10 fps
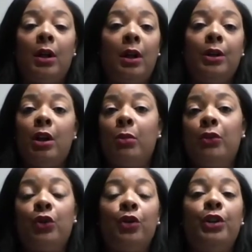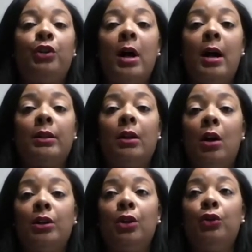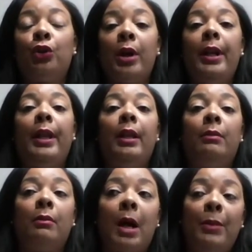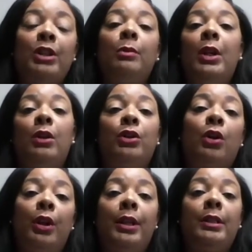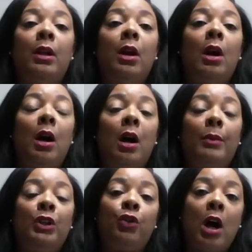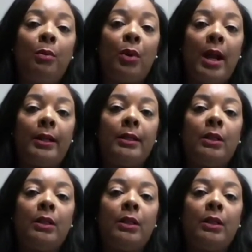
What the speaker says: a number of jury trials, and also training my misdemeanor attorneys in trial practice.